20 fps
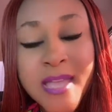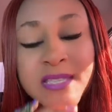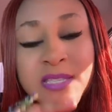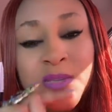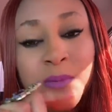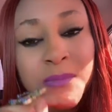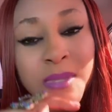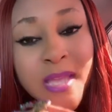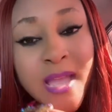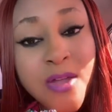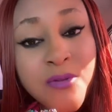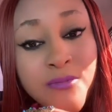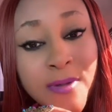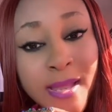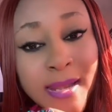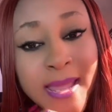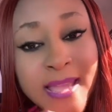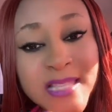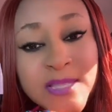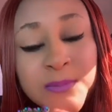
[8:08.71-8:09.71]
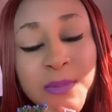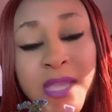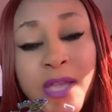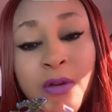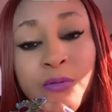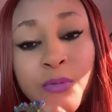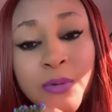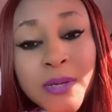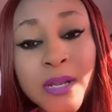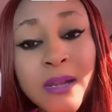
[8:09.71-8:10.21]
Something I realize being
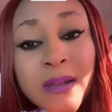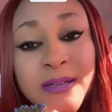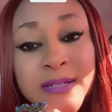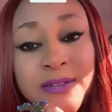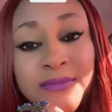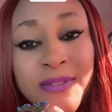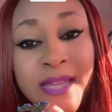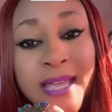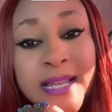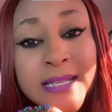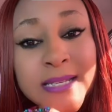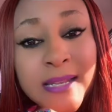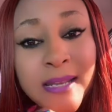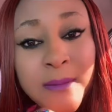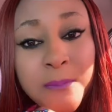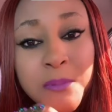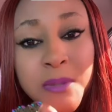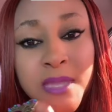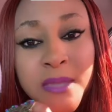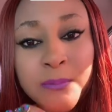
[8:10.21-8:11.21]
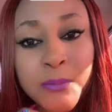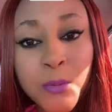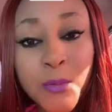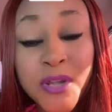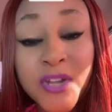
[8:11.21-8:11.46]
around a lot of elderly people.